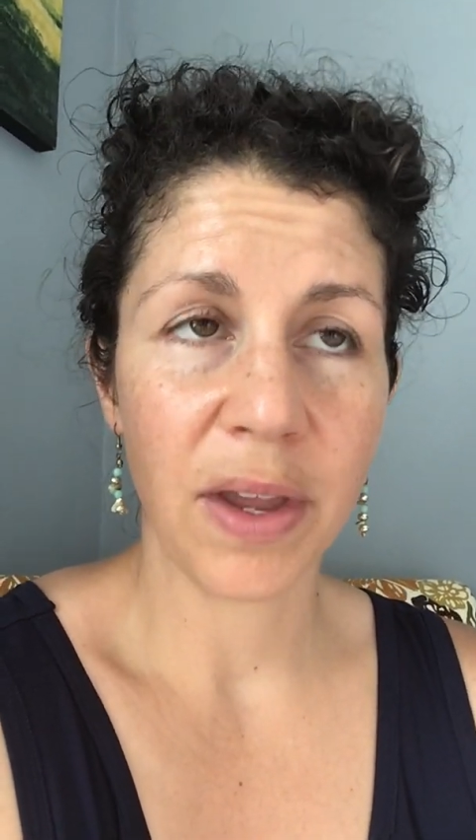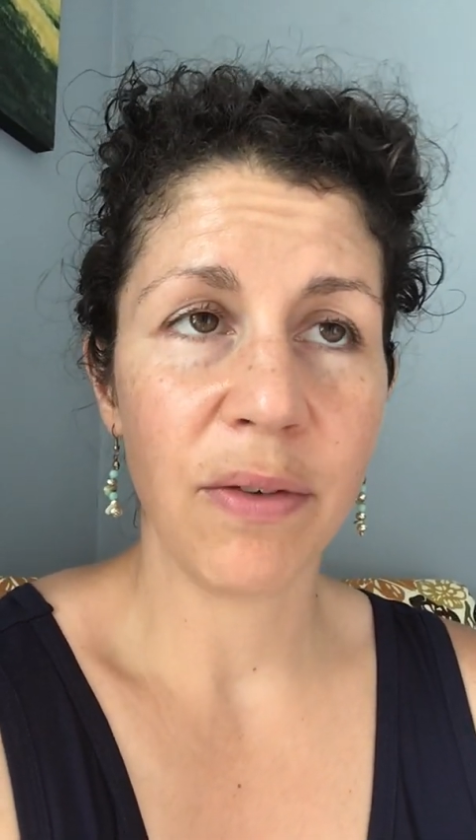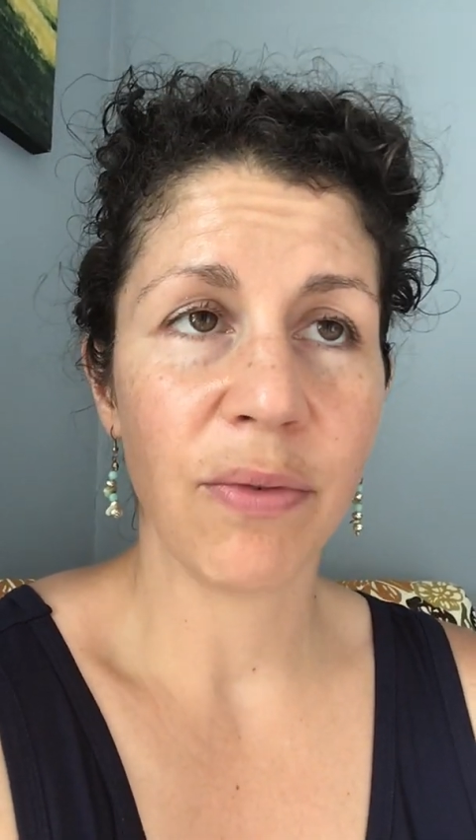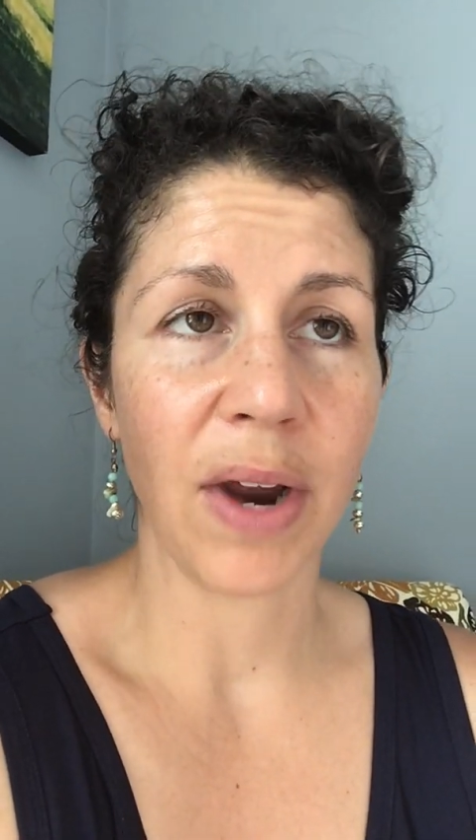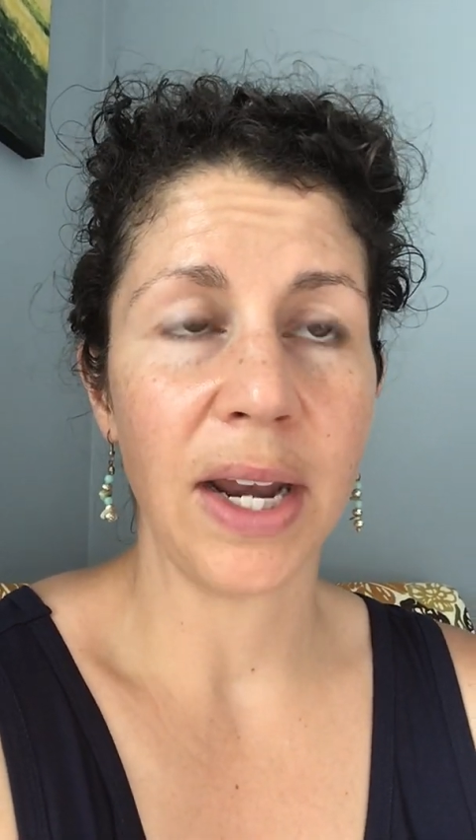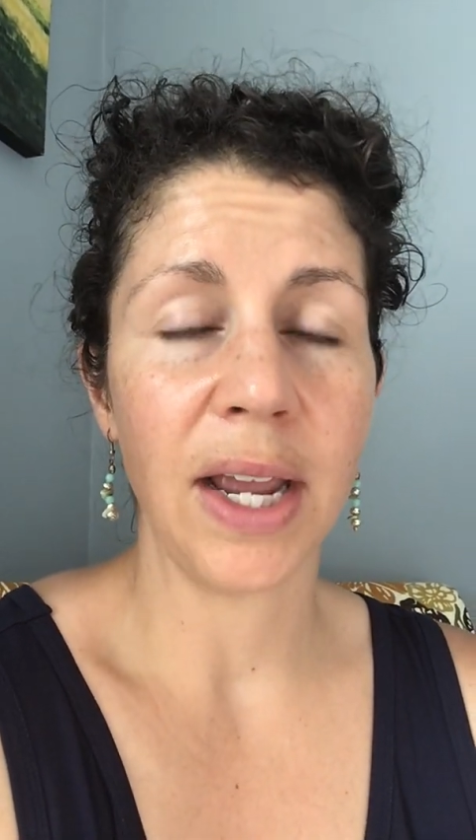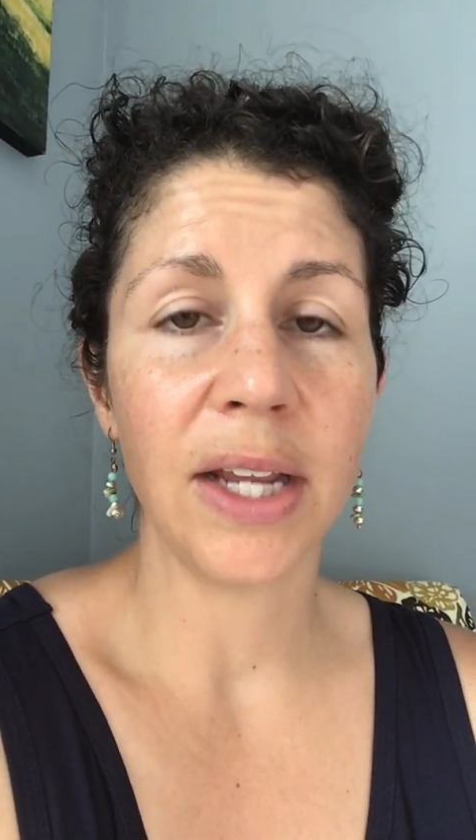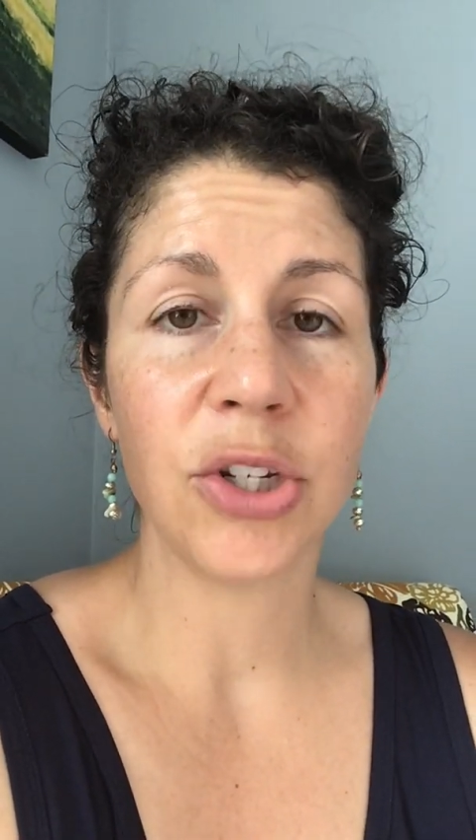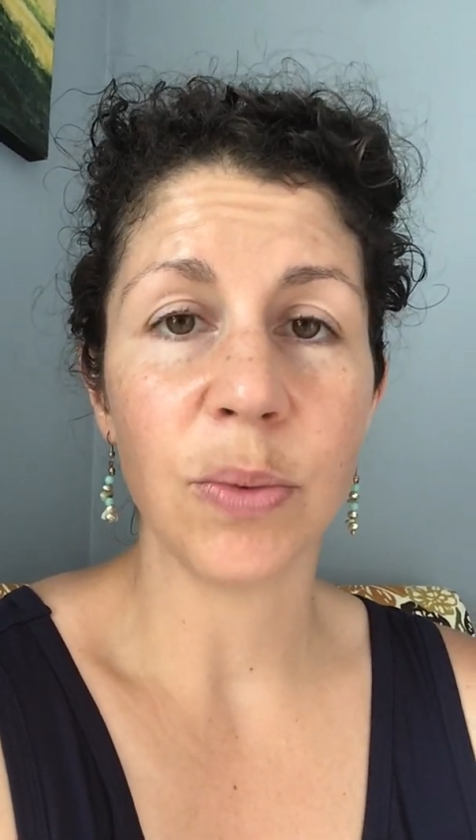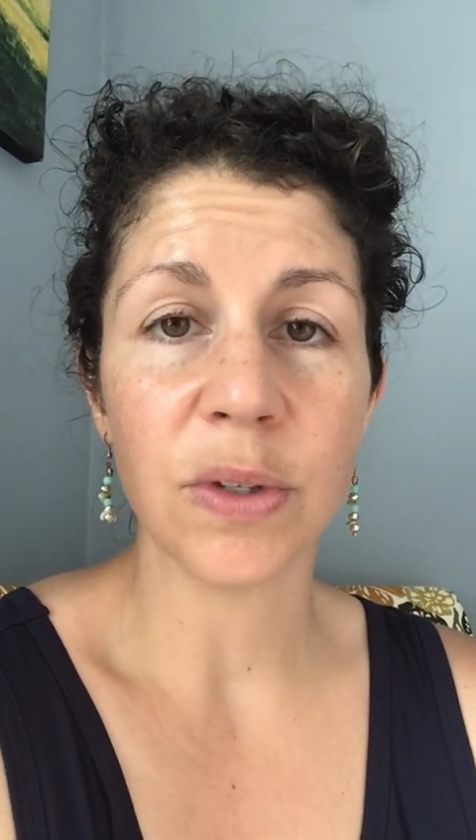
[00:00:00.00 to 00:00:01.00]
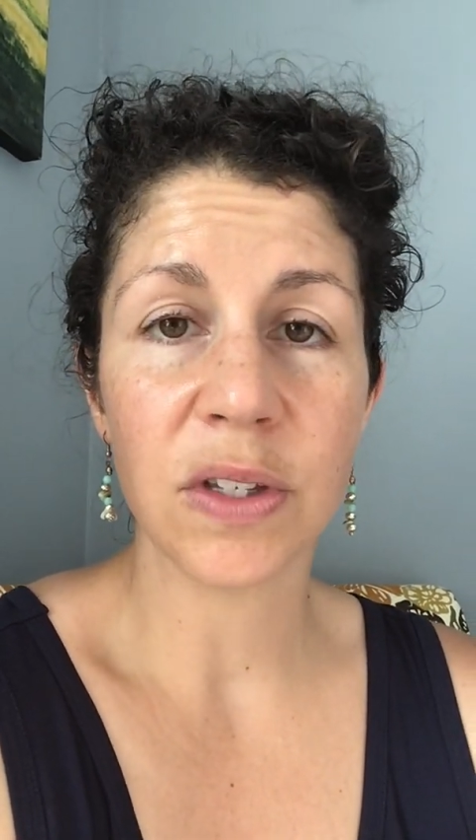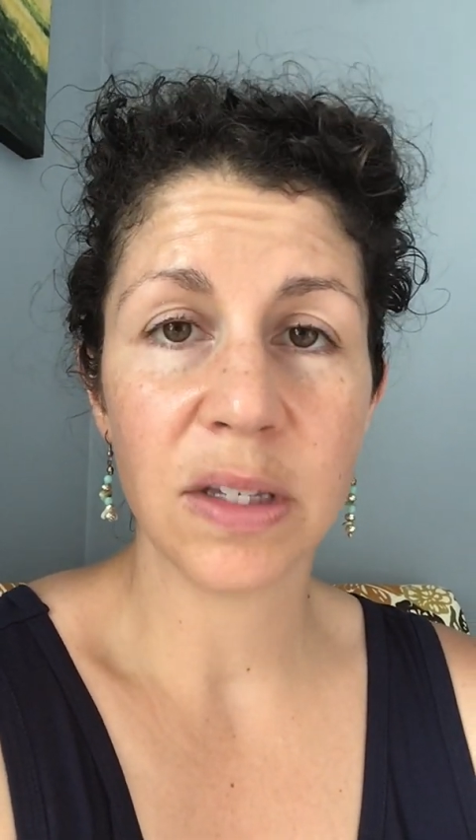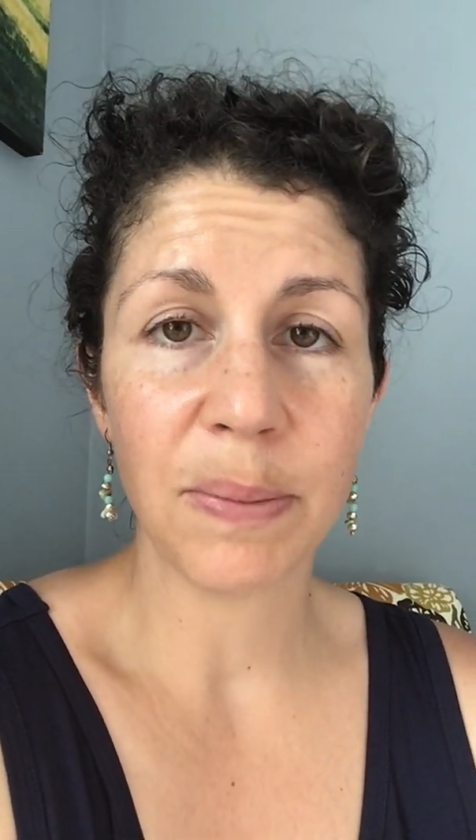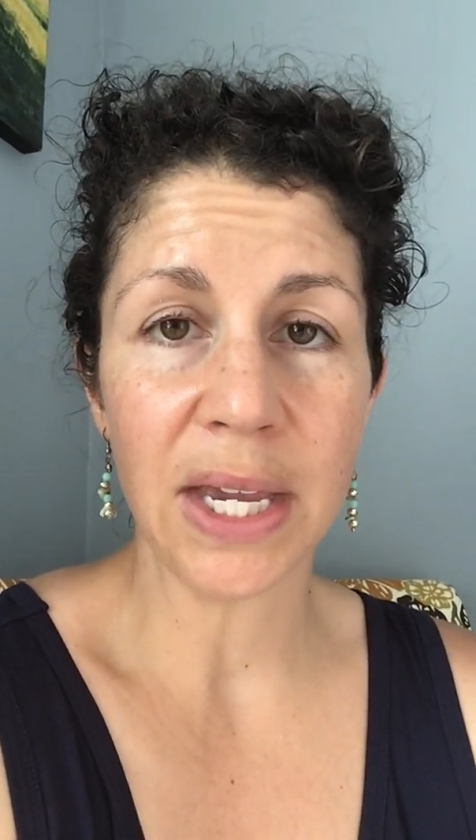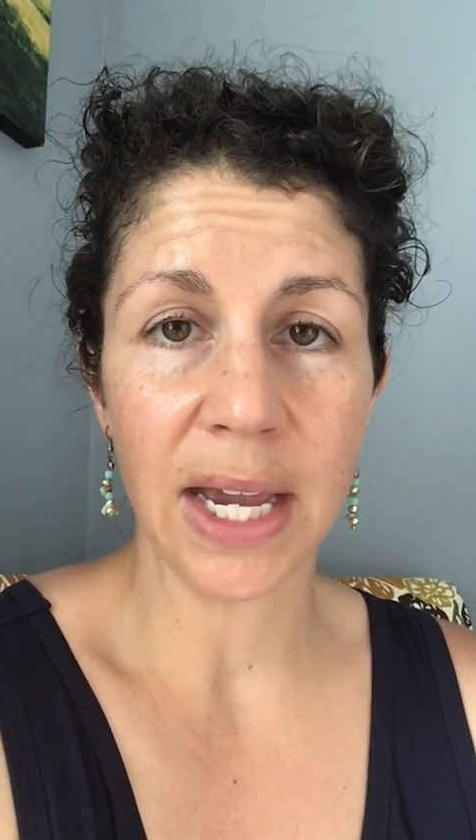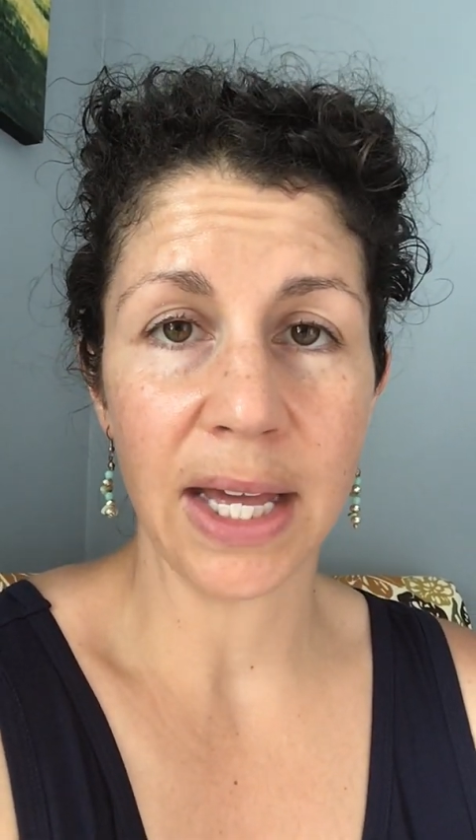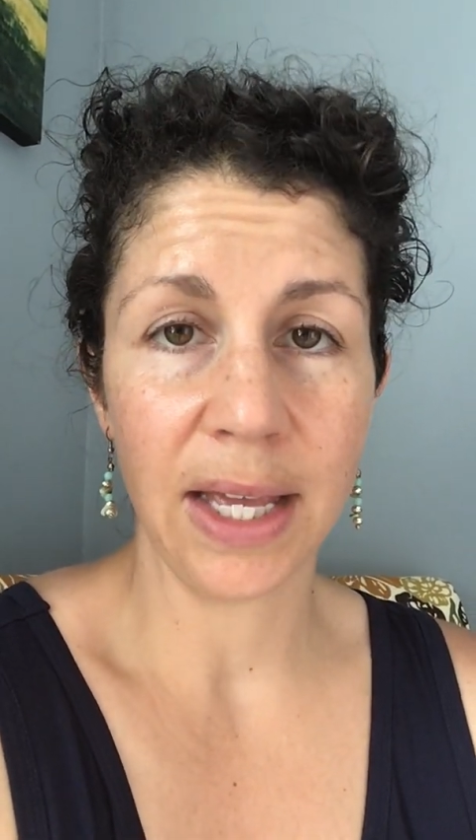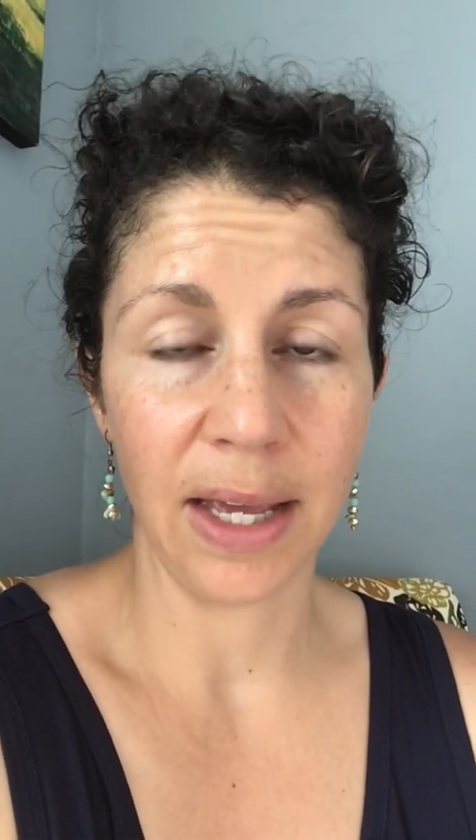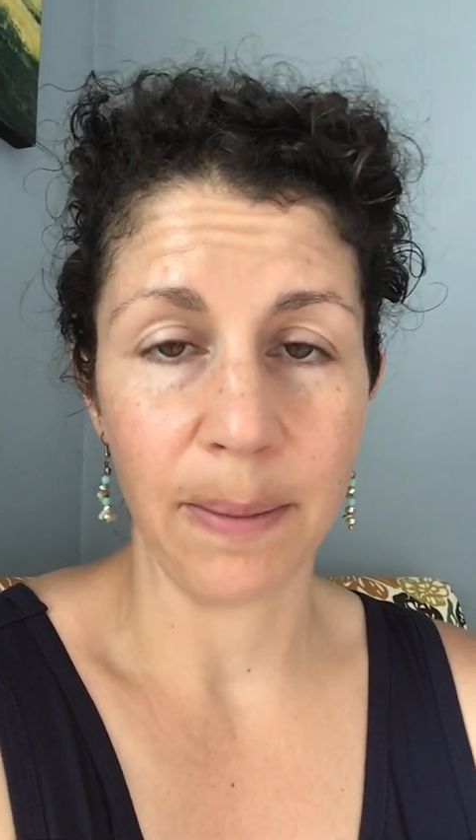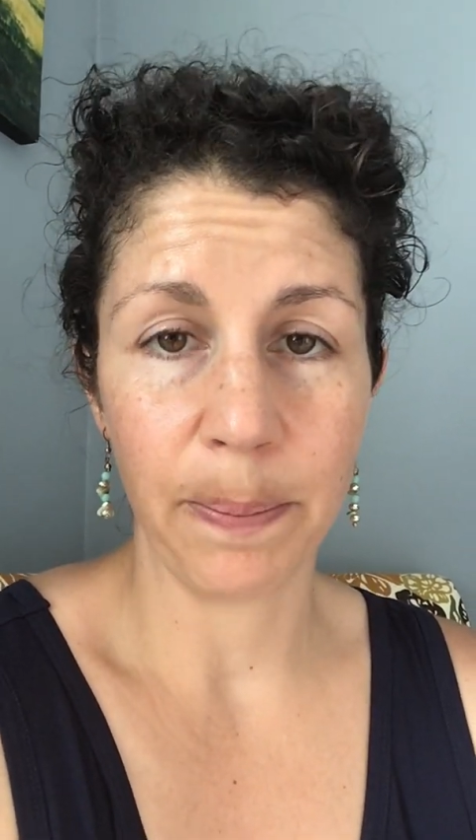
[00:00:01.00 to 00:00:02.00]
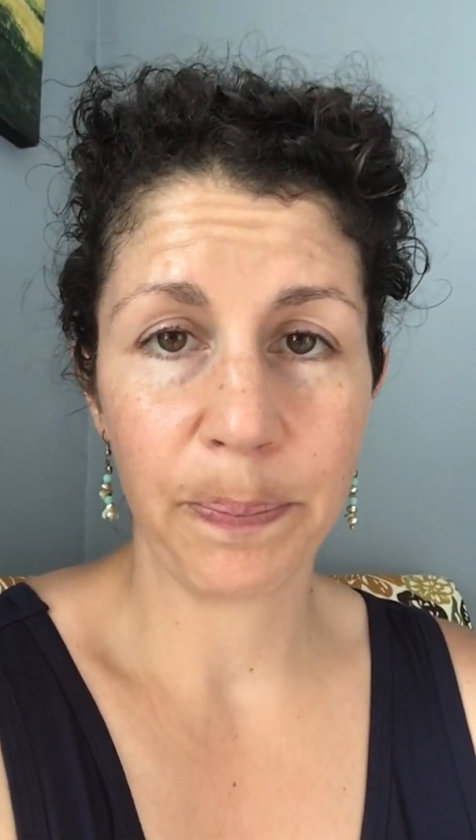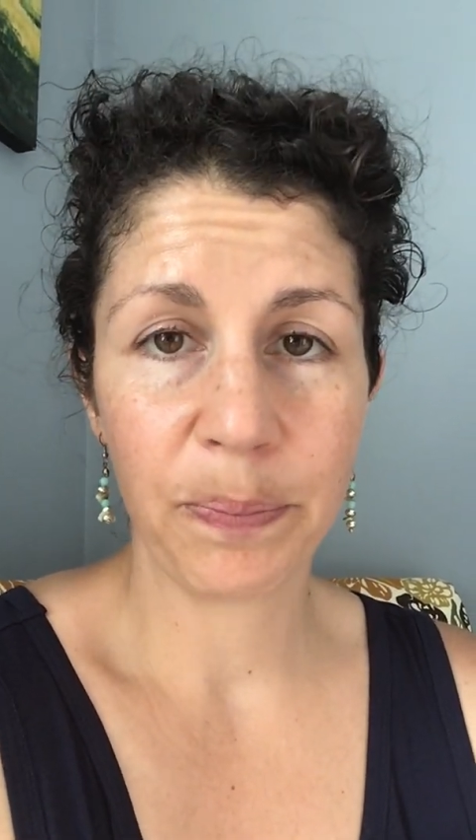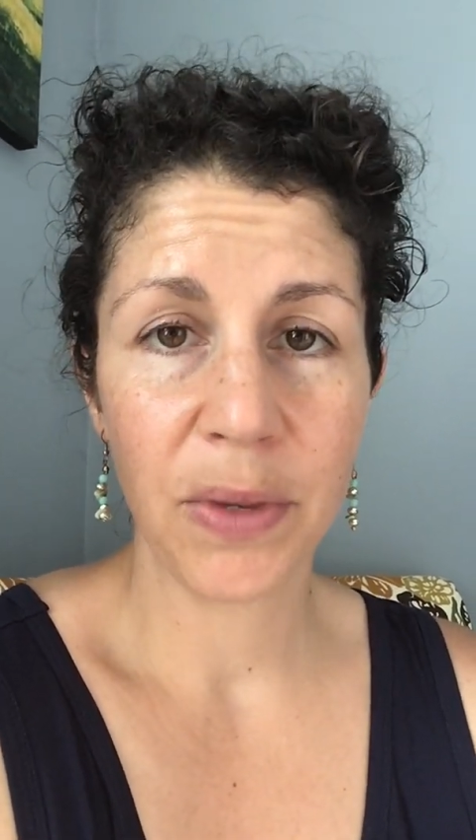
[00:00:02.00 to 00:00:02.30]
and Friday, she will speak a hymn.